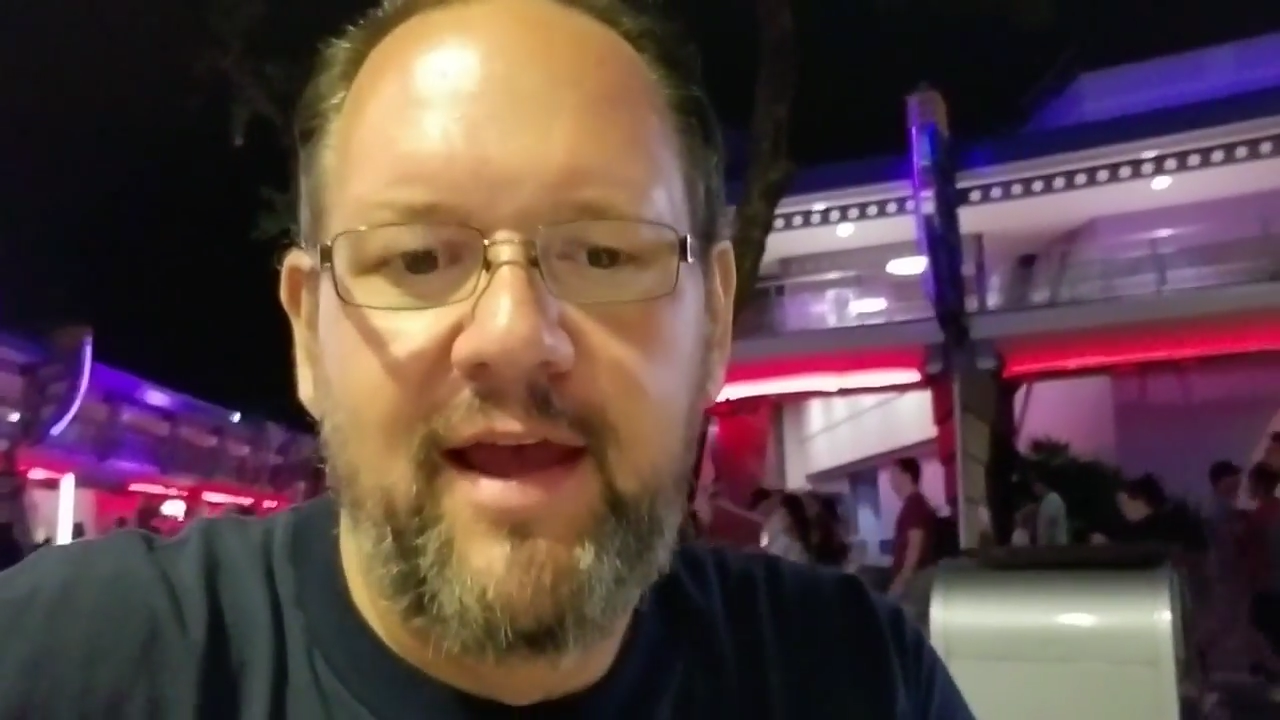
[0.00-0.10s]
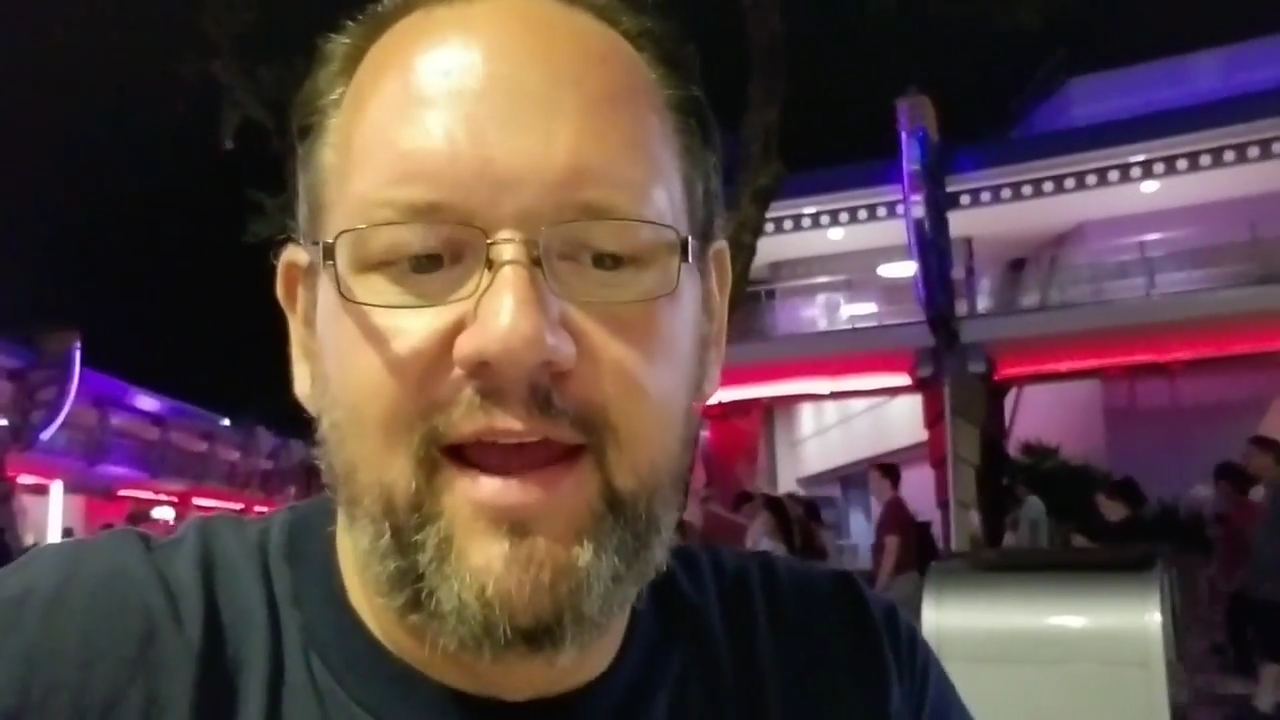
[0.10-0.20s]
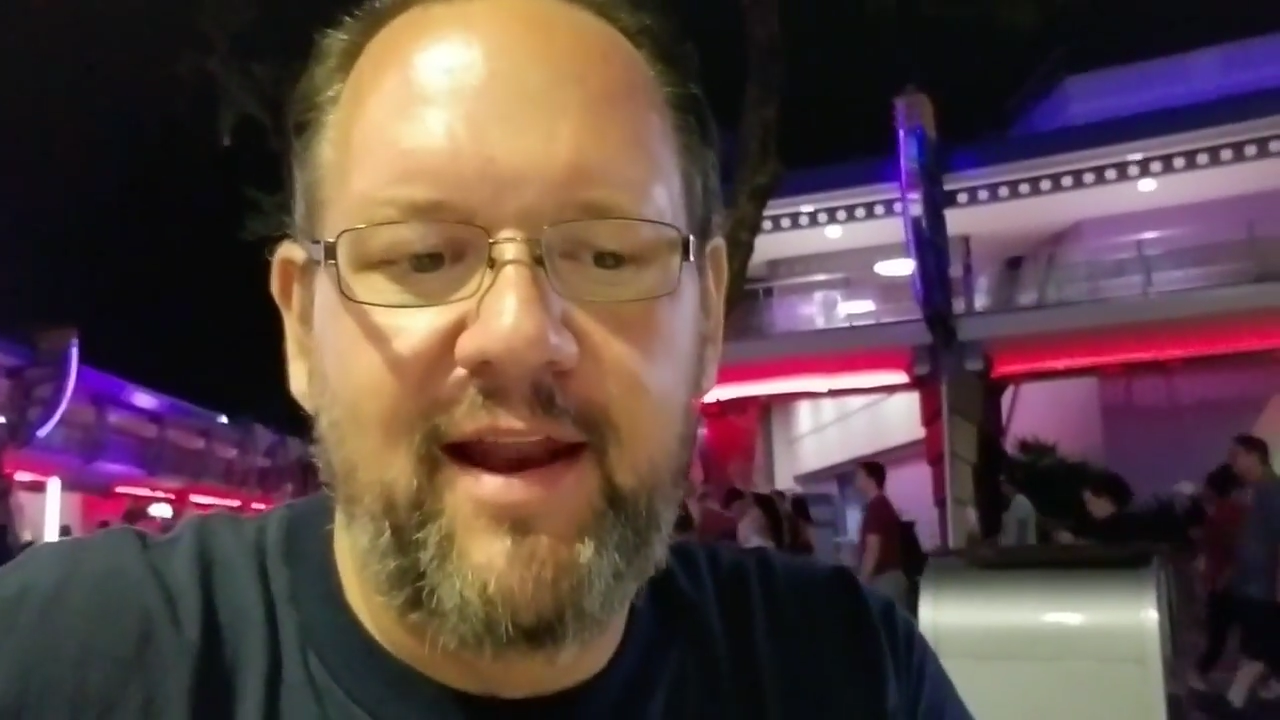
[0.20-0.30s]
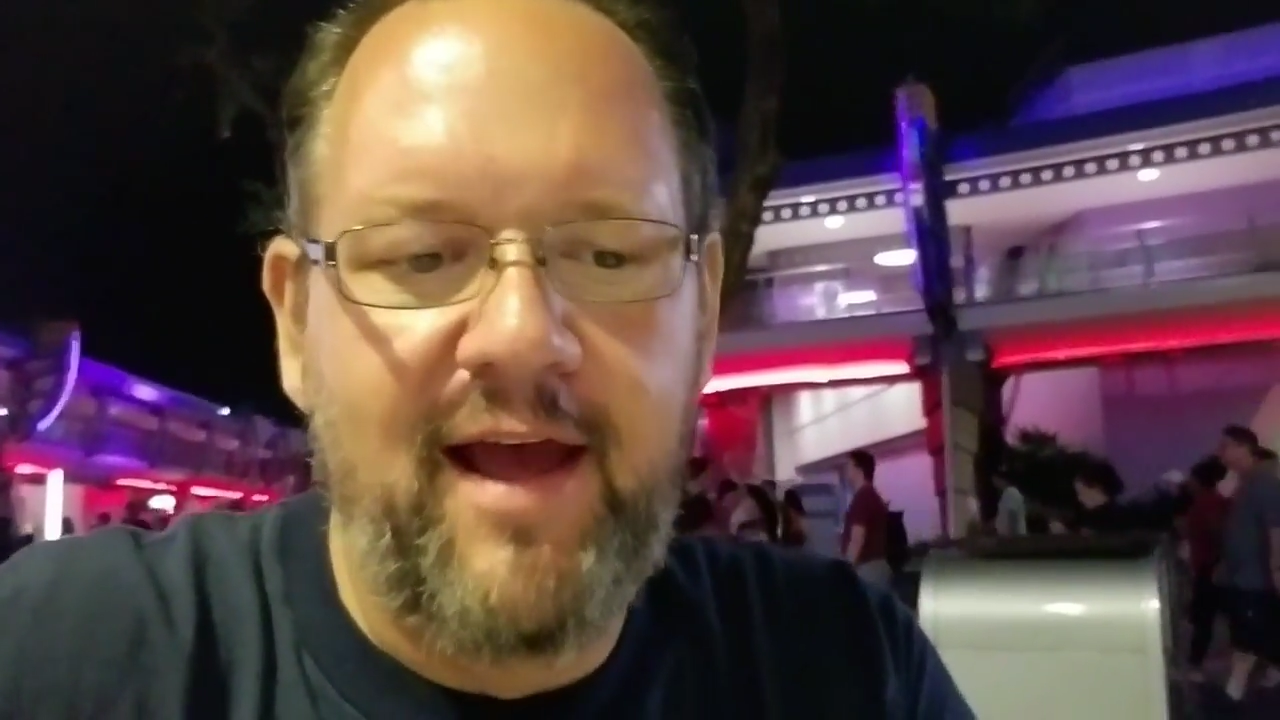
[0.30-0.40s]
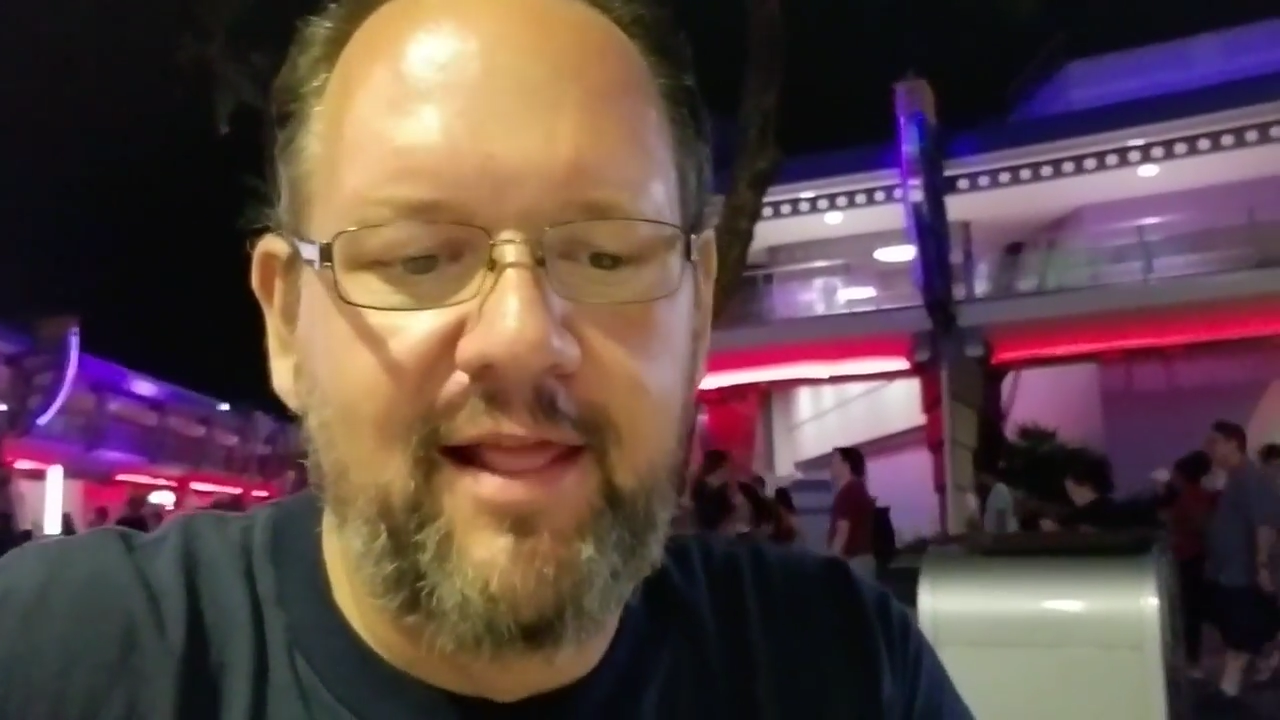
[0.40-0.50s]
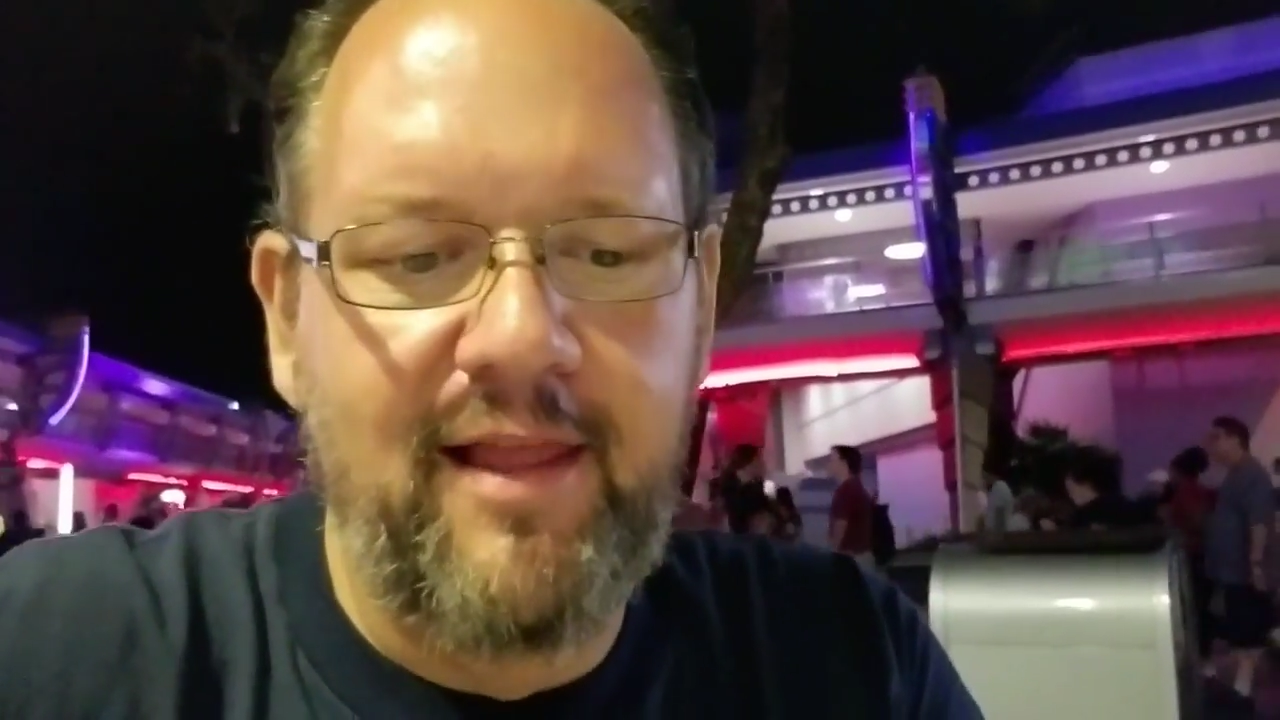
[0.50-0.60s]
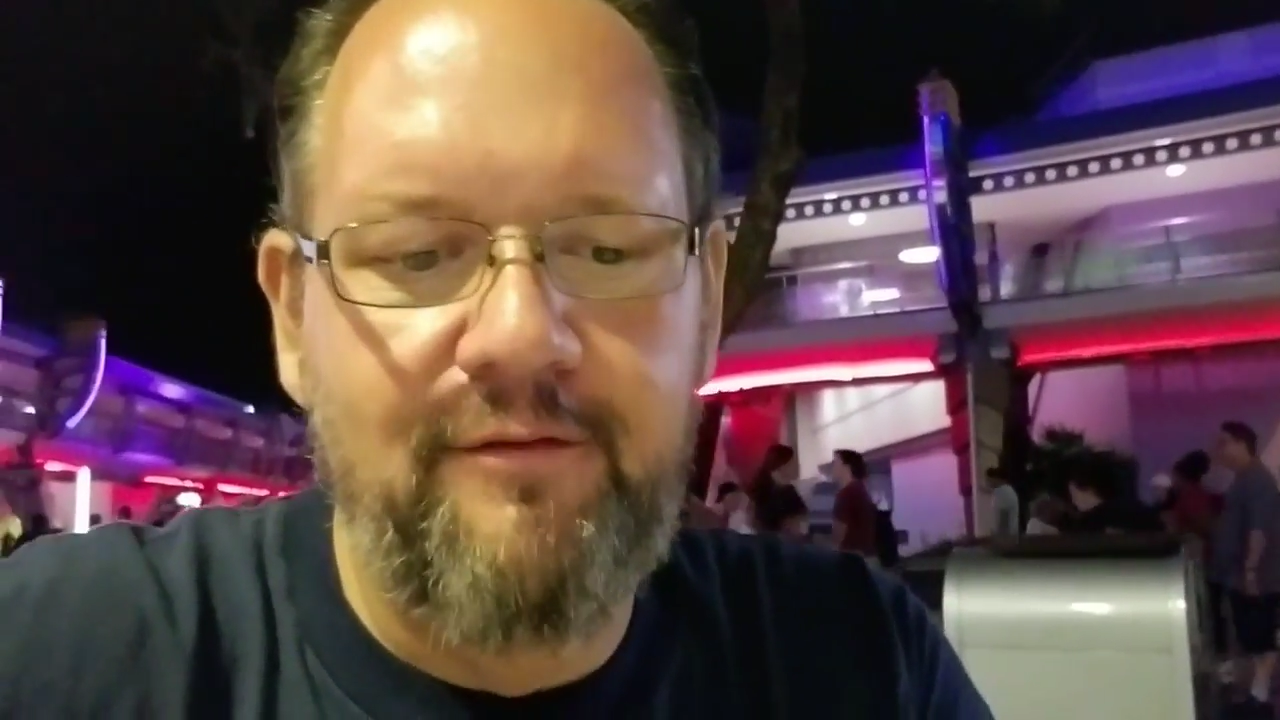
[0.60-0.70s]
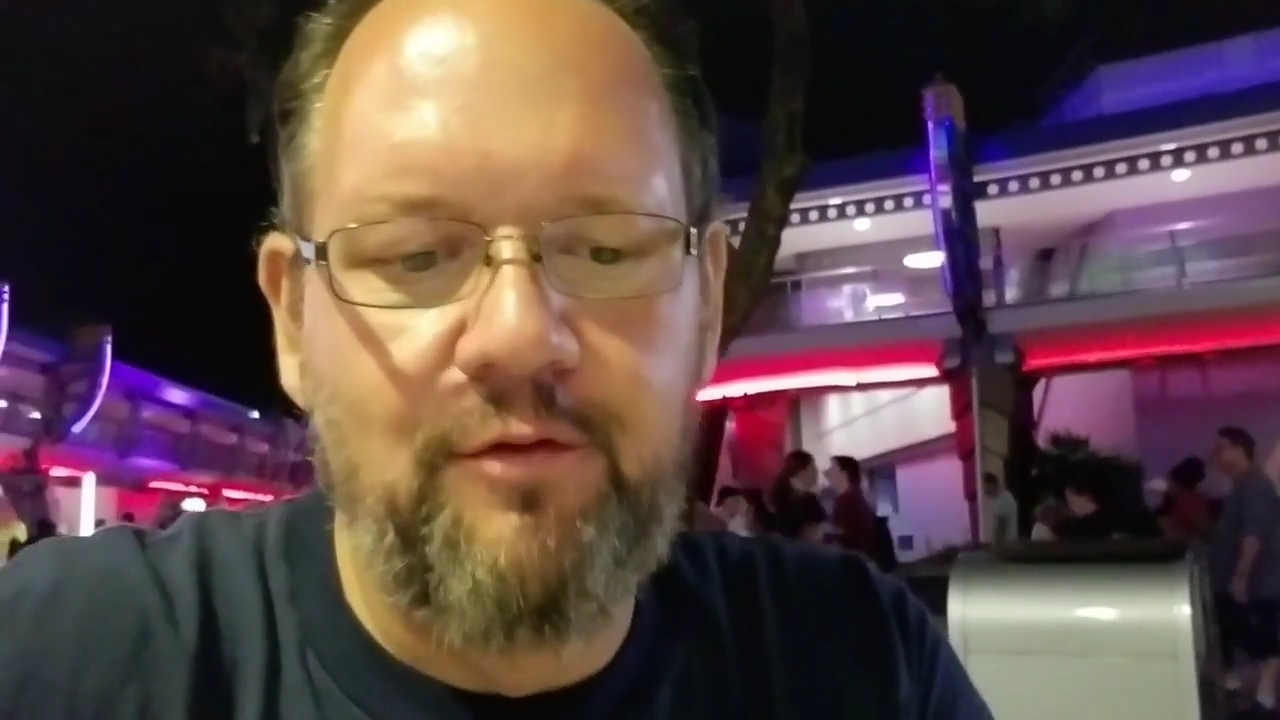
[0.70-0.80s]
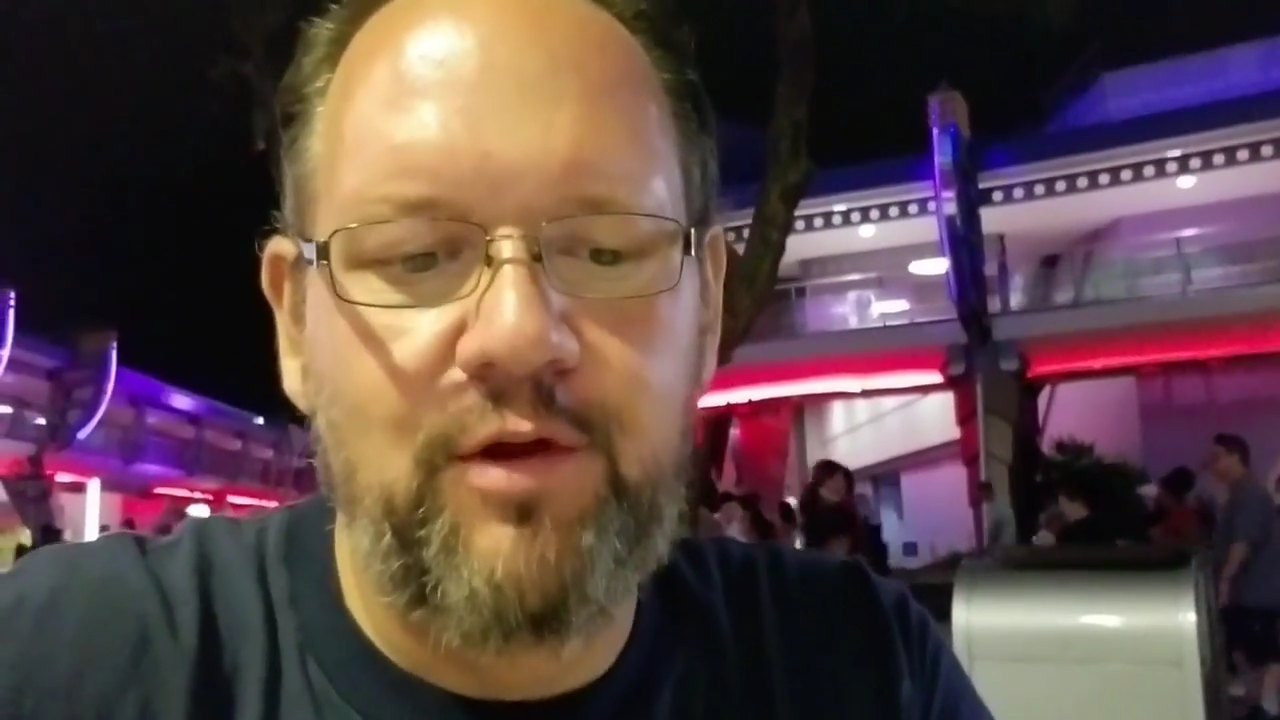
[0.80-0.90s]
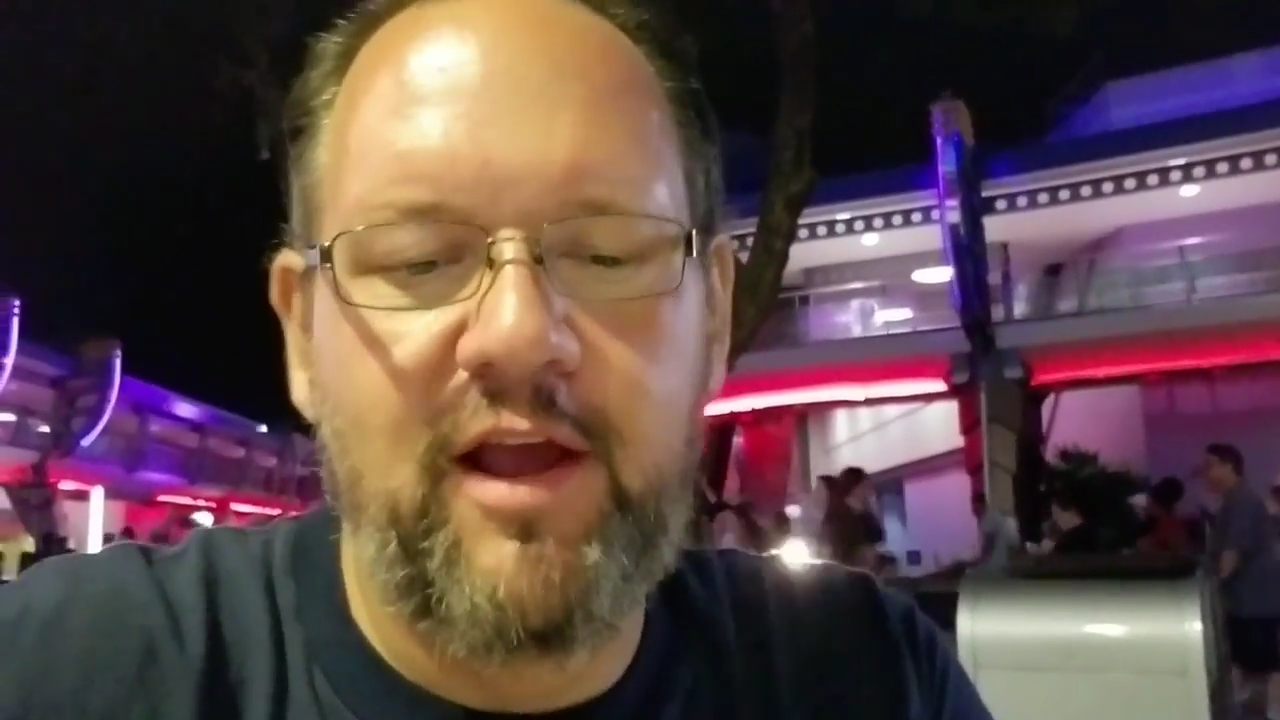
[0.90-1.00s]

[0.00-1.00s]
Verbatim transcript: And I love it when you